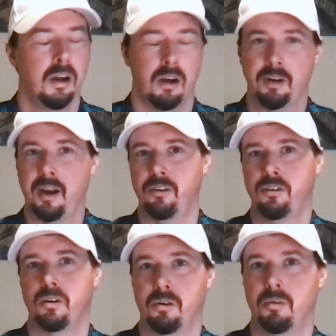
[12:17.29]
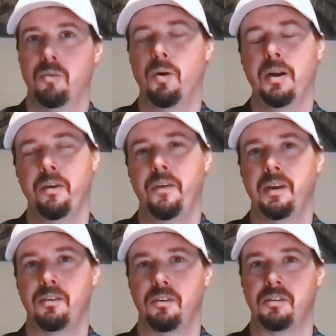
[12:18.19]
Okay, so one of the
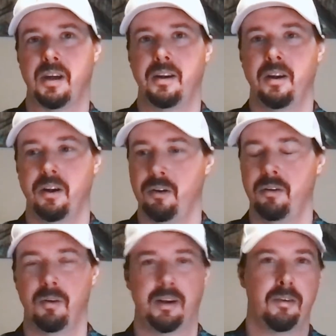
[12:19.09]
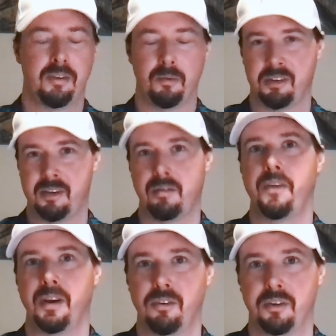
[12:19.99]
things you said, there's several
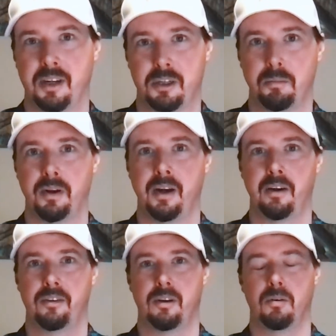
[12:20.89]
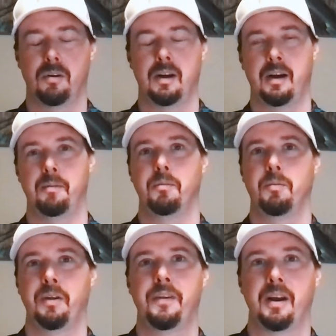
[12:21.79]
things you touched upon here. So
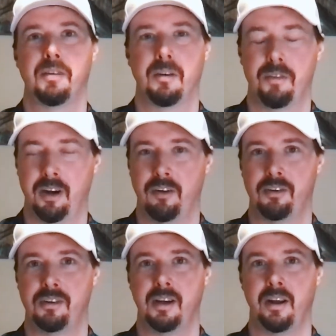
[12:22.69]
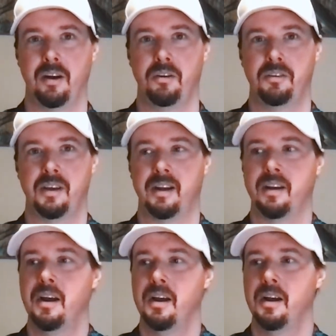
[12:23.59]
one thing I found very interesting, you
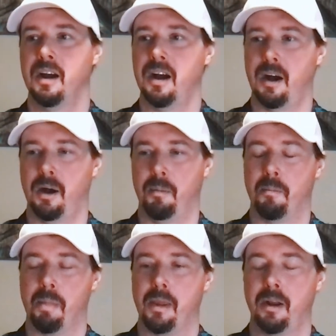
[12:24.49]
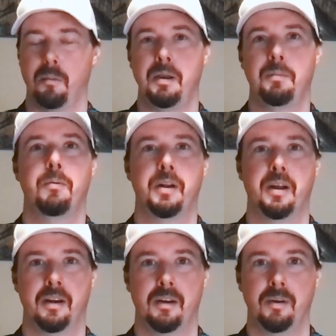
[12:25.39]
said, people with
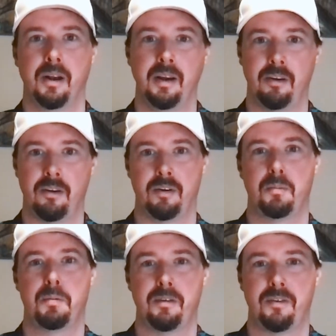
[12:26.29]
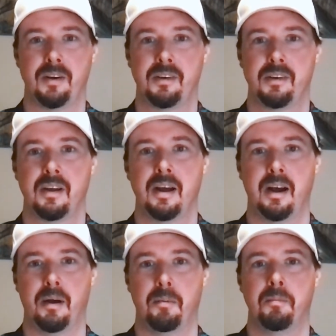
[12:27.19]
an introvert preference,
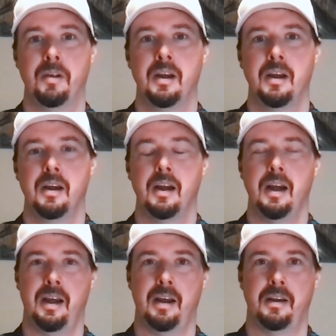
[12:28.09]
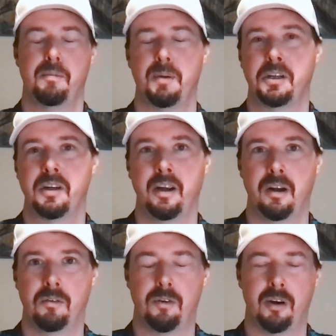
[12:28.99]
and especially,
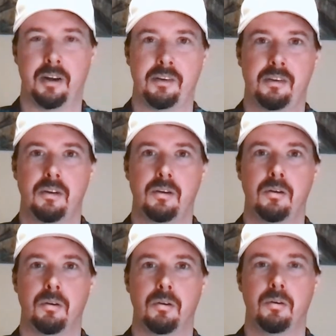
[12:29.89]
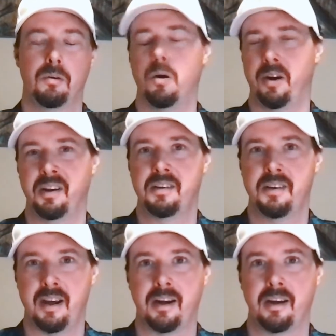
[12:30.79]
for us who are in
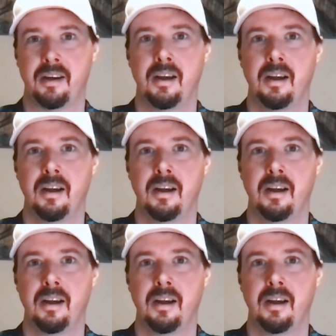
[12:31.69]
tech,